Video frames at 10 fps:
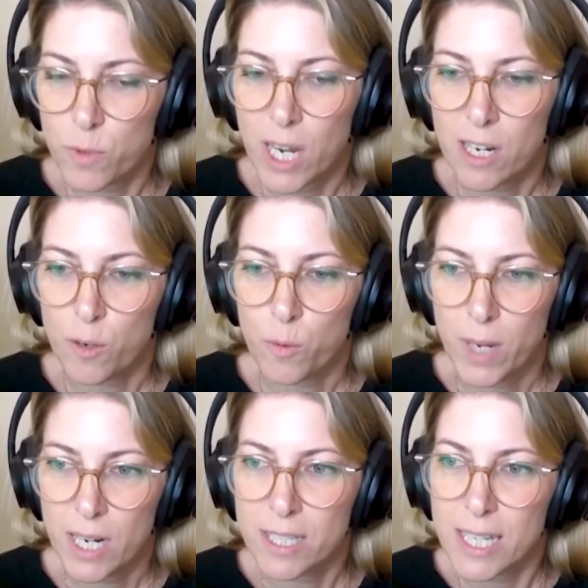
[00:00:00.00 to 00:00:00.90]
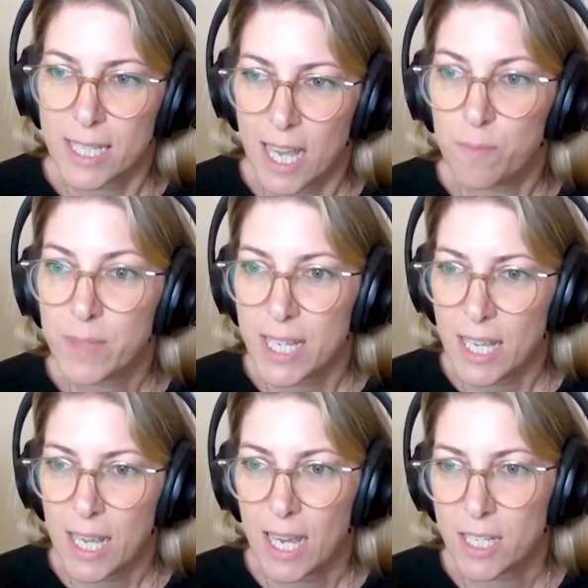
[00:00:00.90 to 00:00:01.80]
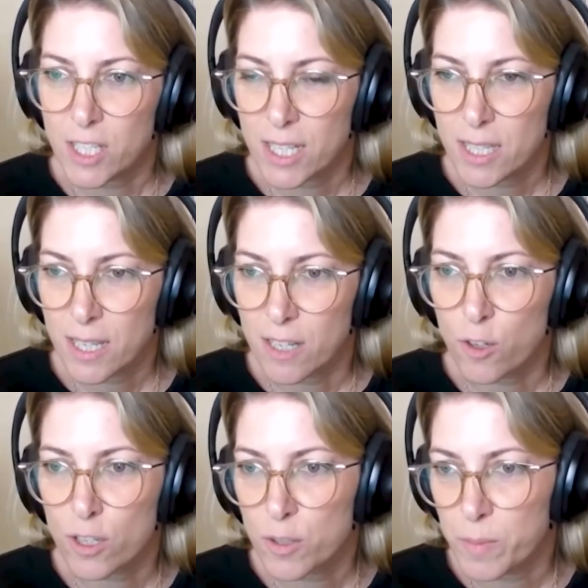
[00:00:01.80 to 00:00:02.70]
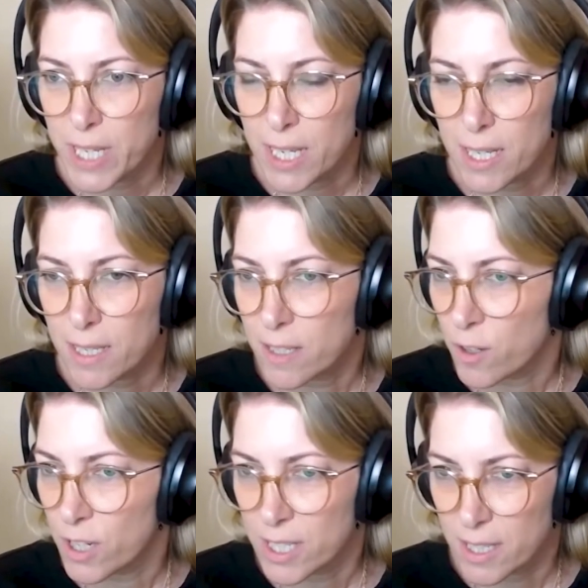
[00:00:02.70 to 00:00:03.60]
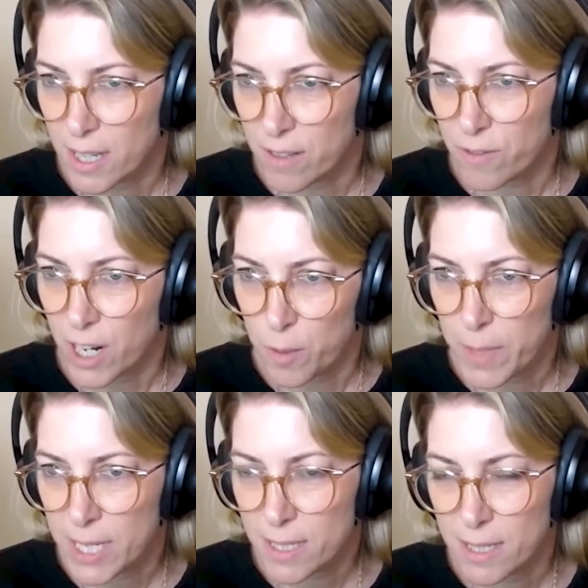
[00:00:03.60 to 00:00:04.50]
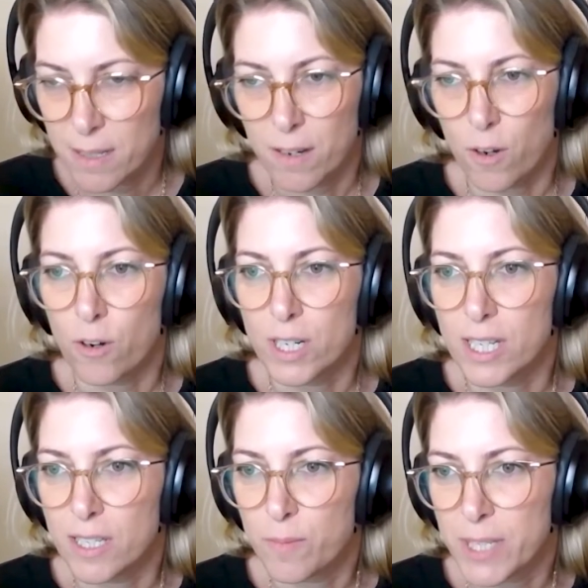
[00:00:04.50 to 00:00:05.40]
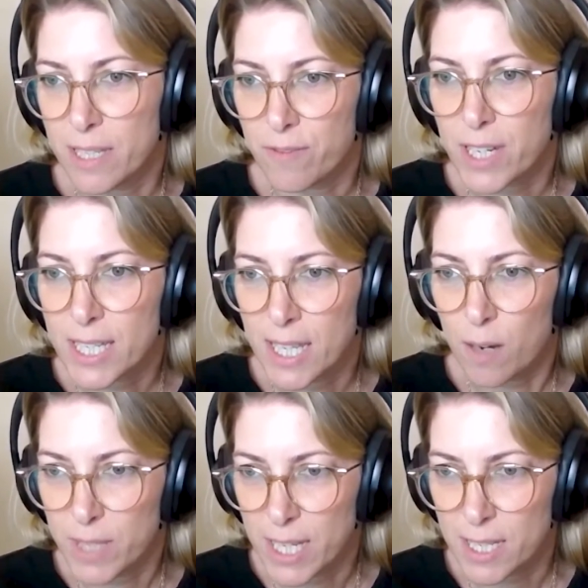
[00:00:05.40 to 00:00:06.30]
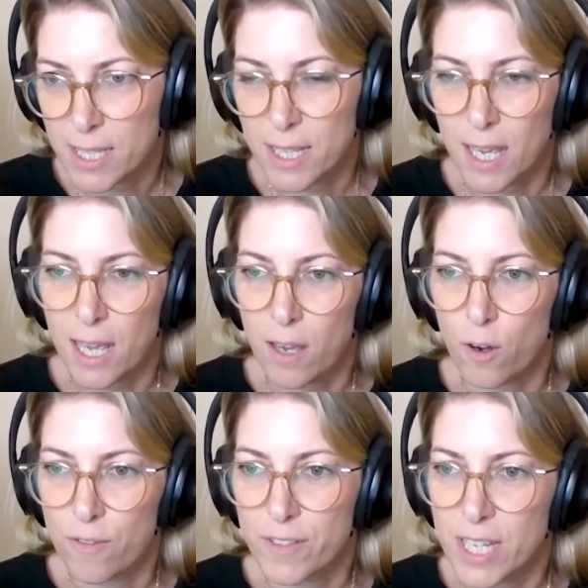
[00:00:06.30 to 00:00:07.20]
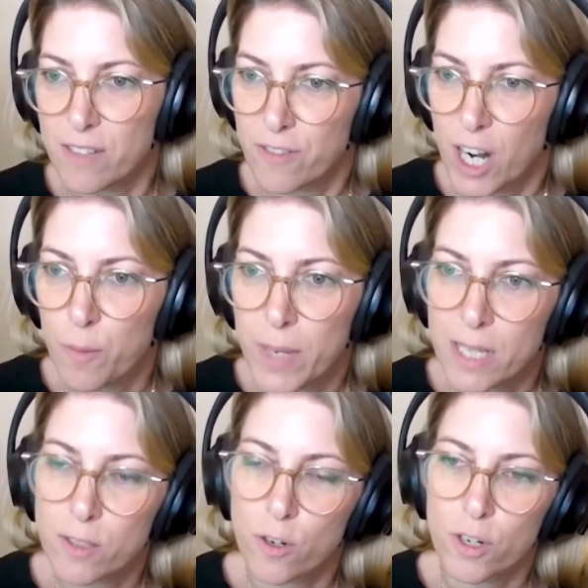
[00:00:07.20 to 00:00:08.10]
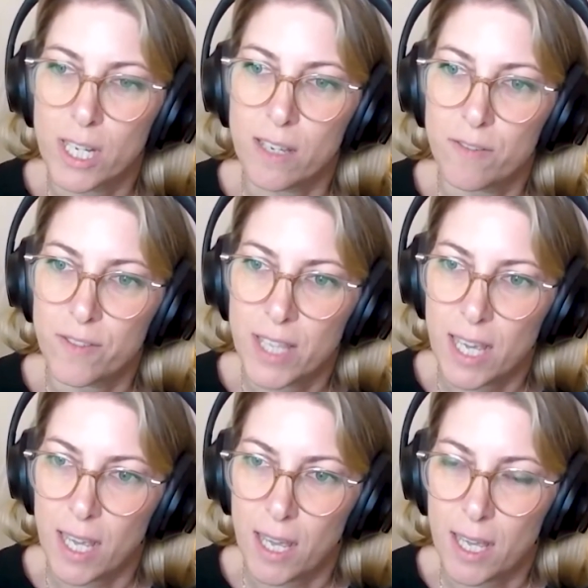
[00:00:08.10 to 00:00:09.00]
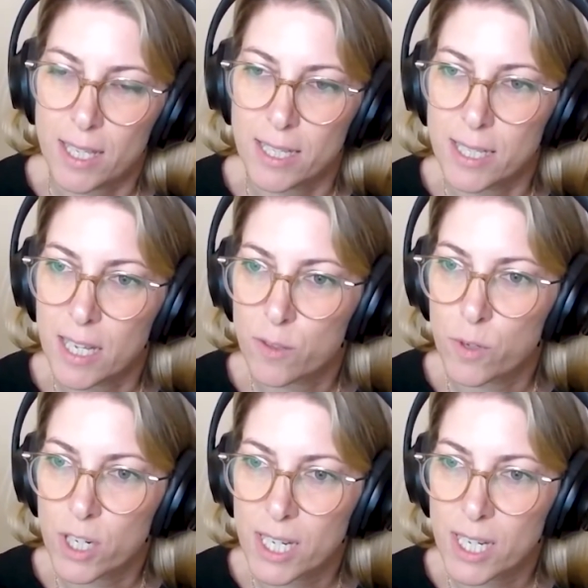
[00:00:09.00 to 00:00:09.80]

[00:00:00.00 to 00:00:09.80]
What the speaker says: we are aware that MDE agents cannot be installed in the environment or in specific subnets of the environment, or if the network